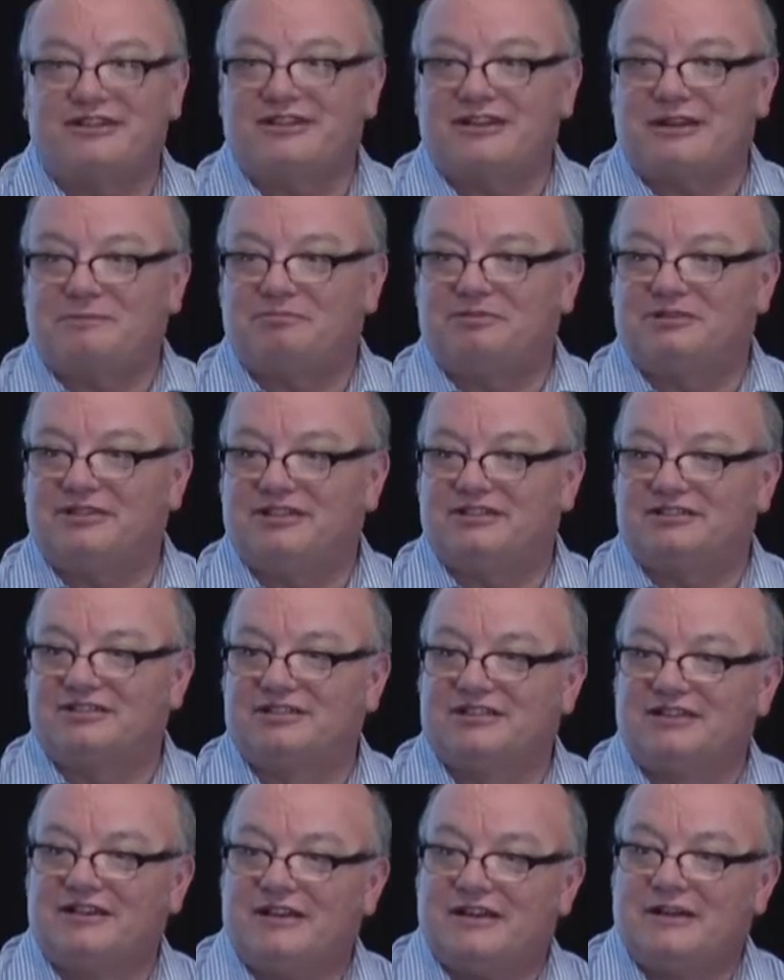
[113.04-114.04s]
I put it?
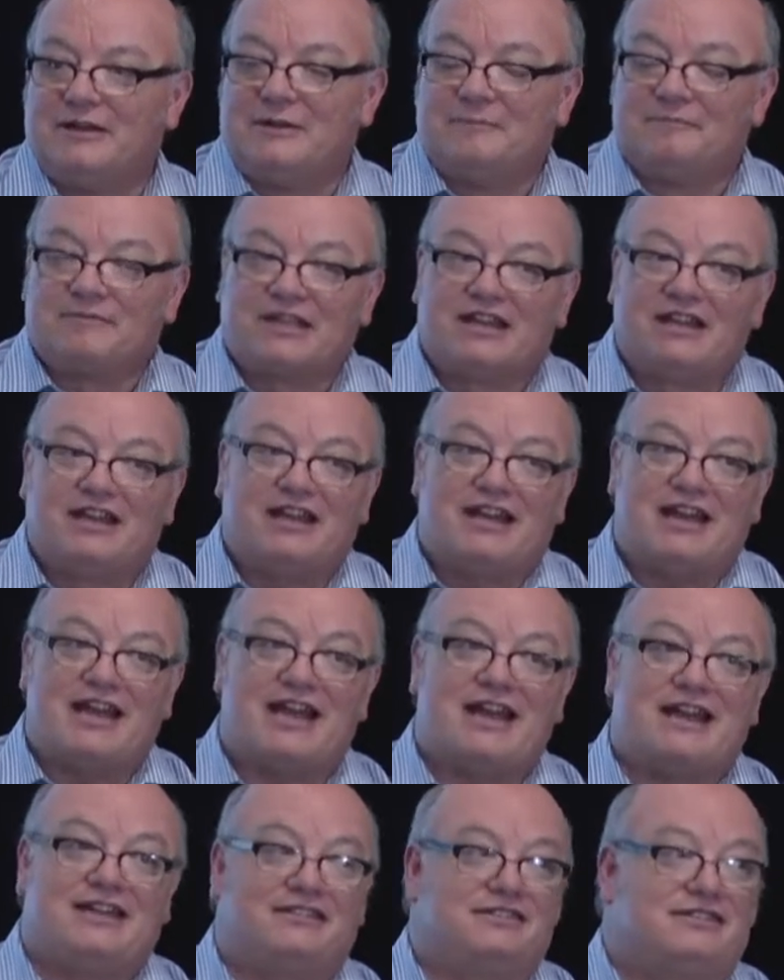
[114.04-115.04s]

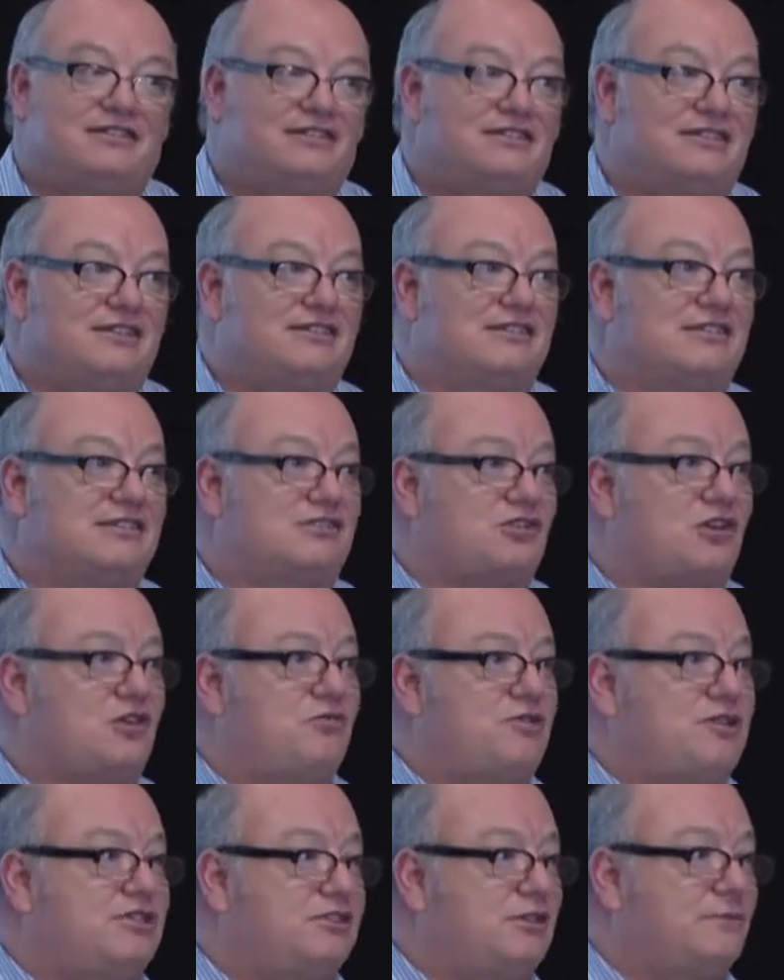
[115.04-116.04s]
And this is
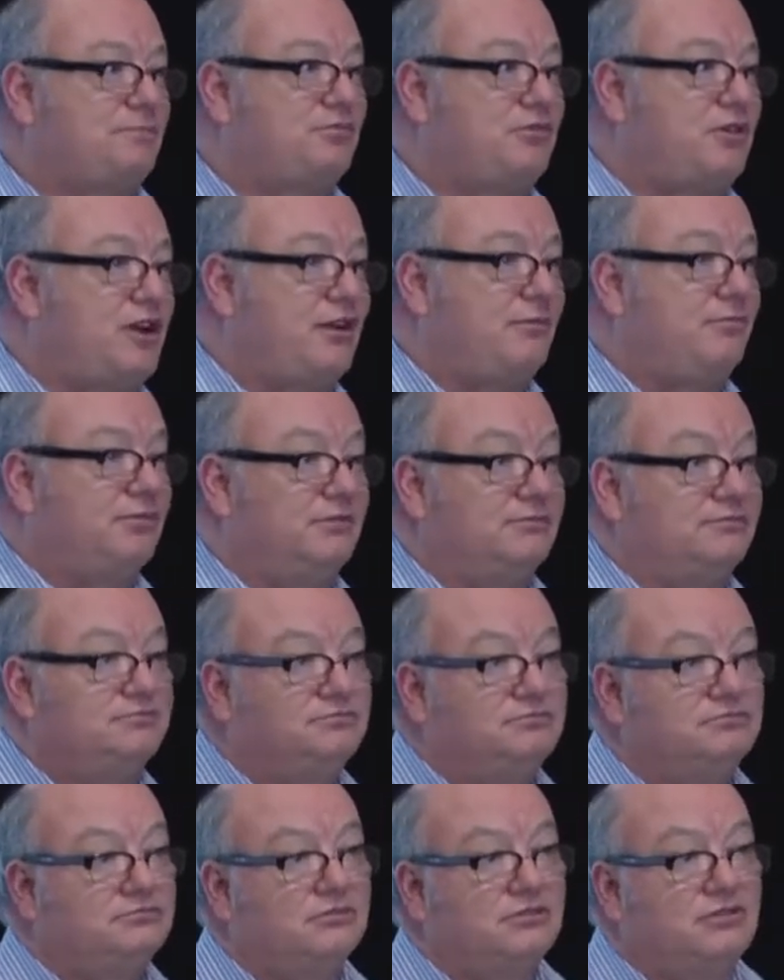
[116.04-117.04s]
always the problem
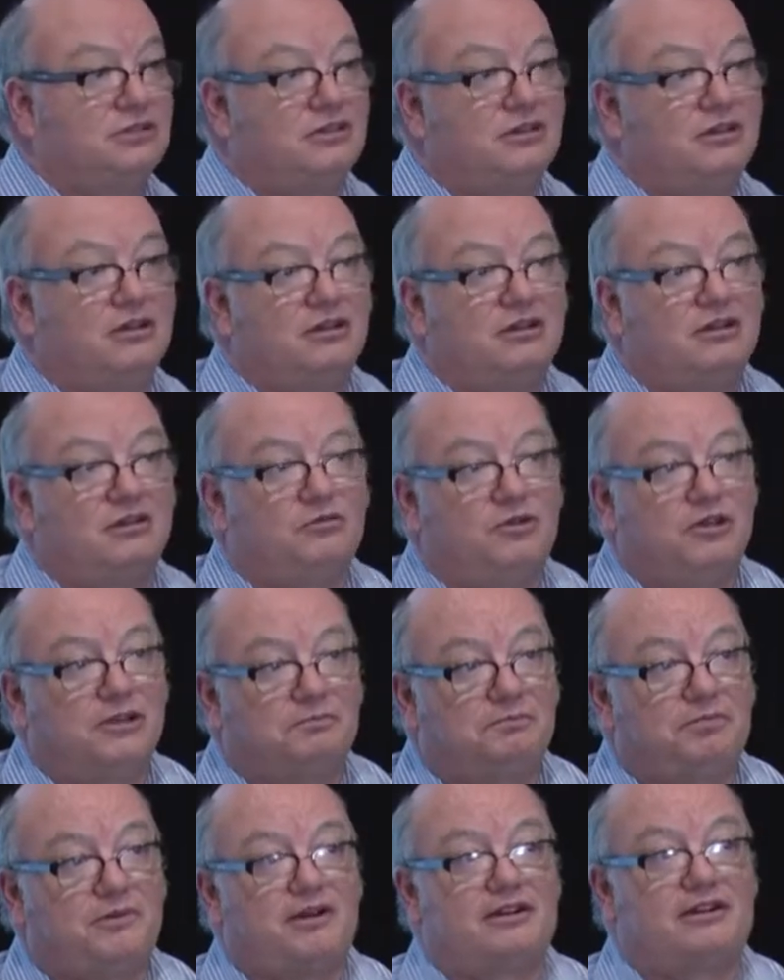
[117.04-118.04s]
with
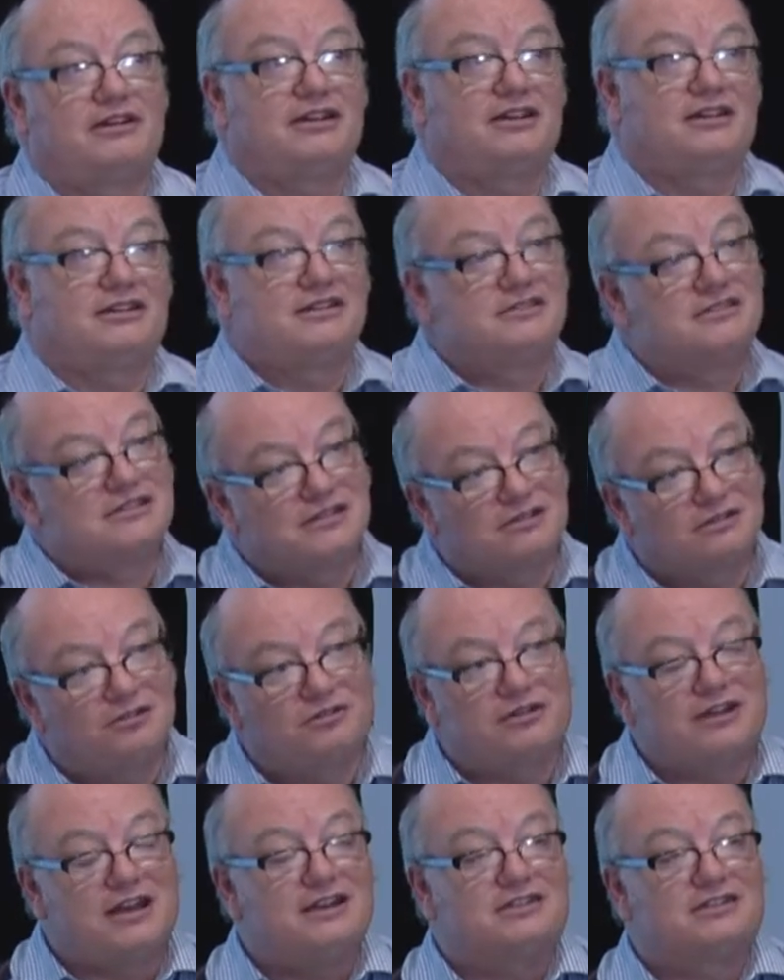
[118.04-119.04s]
parking because it's
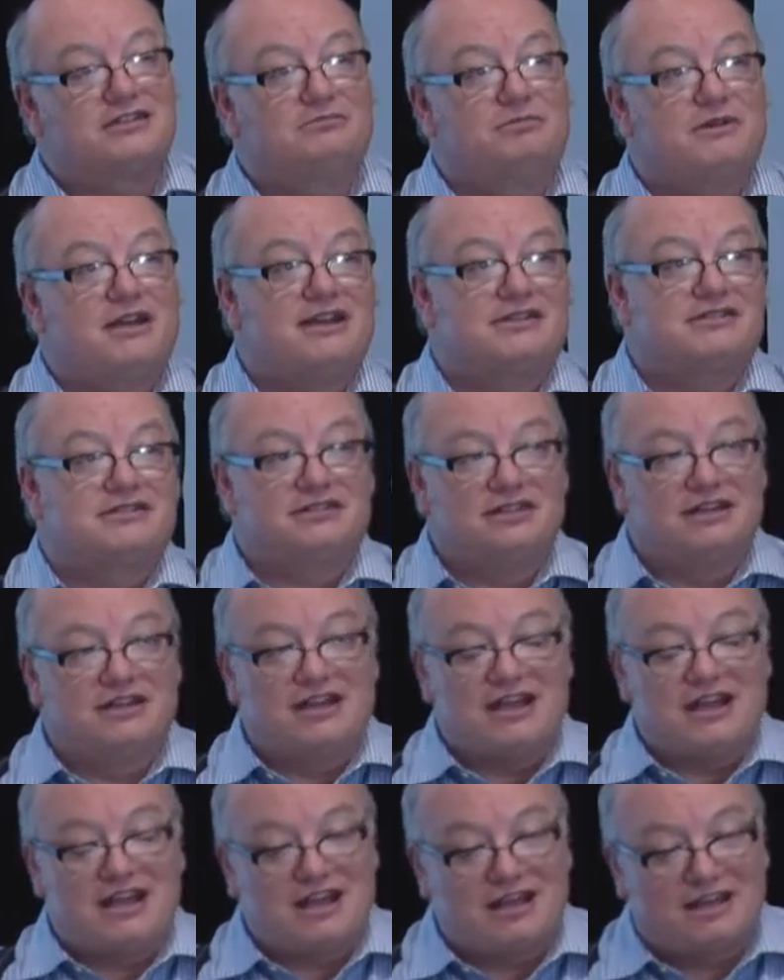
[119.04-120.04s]
location based.
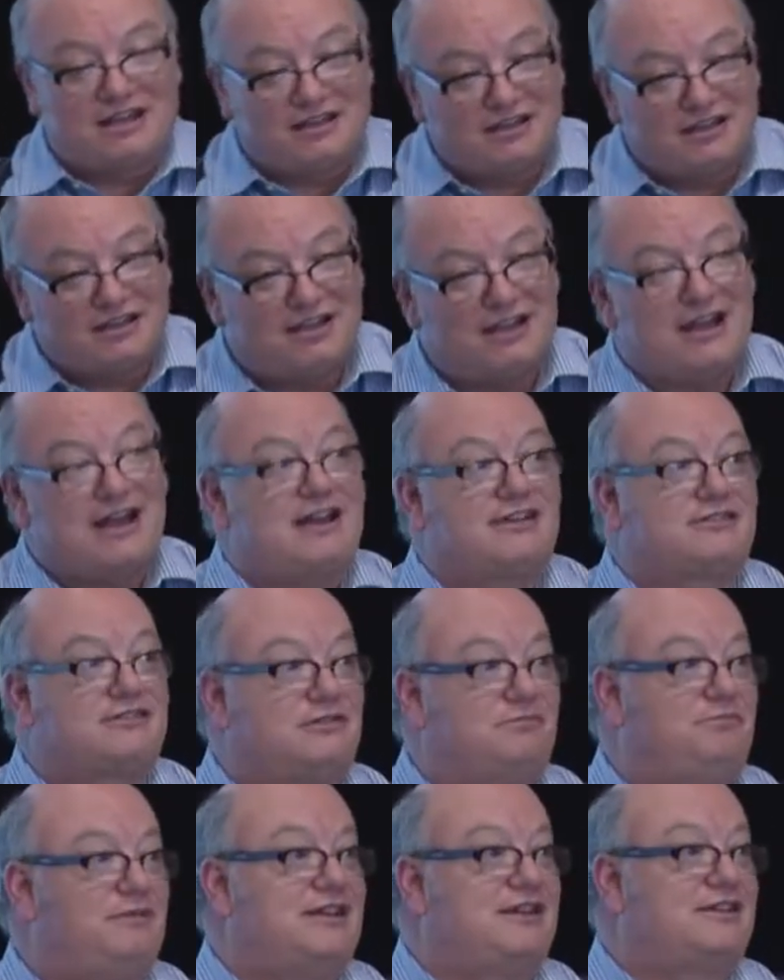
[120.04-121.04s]
It has to
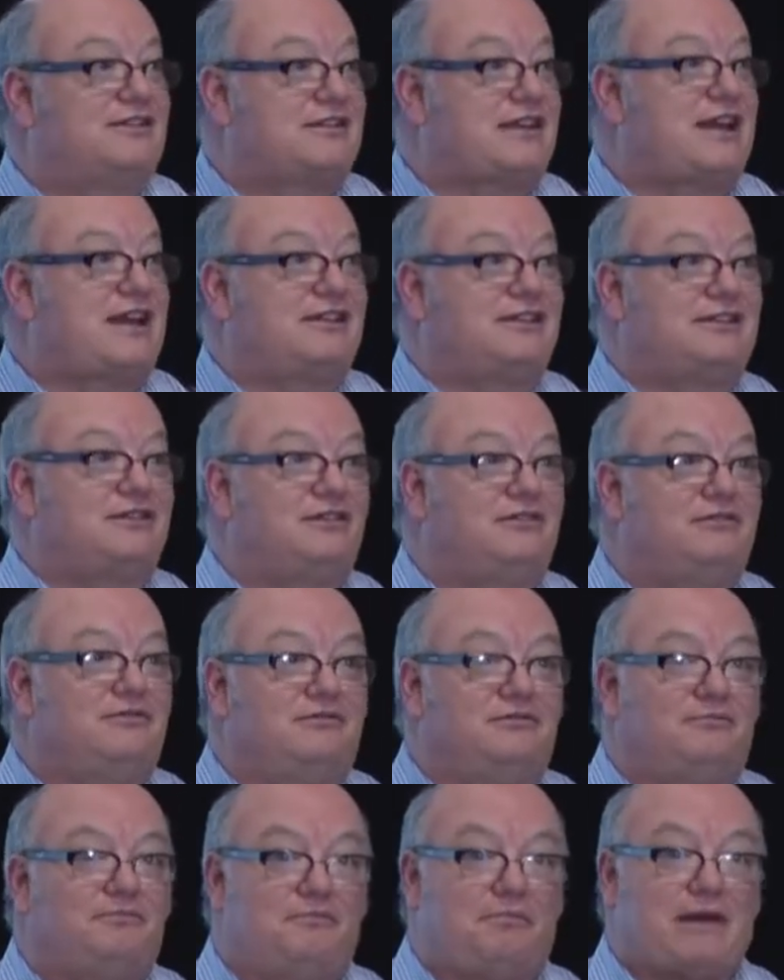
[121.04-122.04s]
be exactly
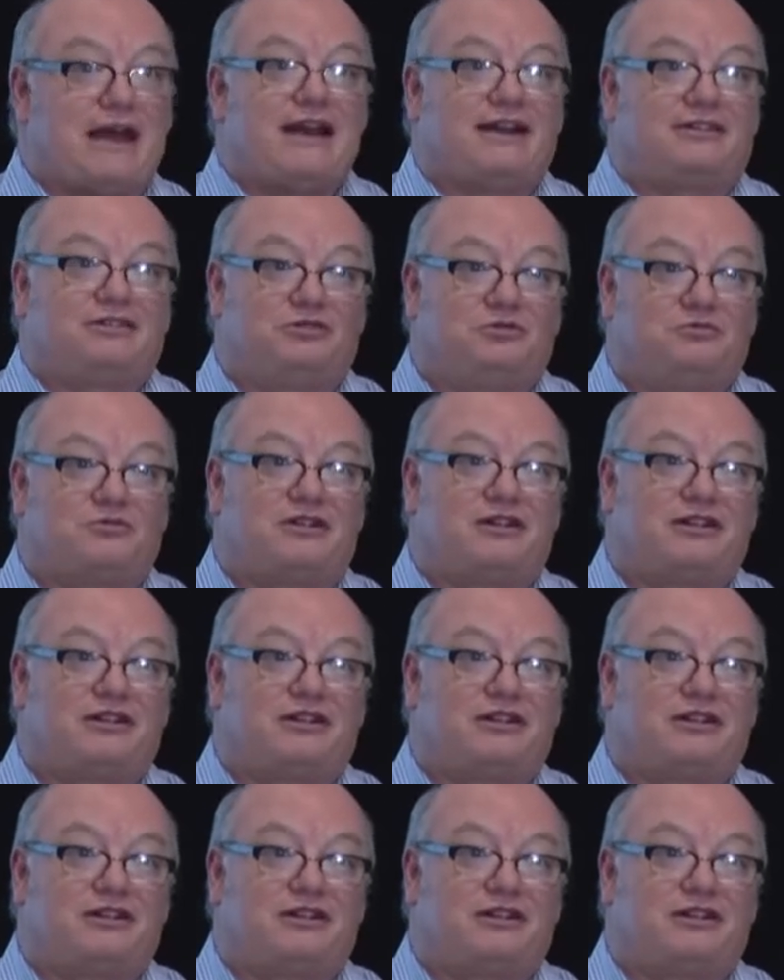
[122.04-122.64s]
back to where I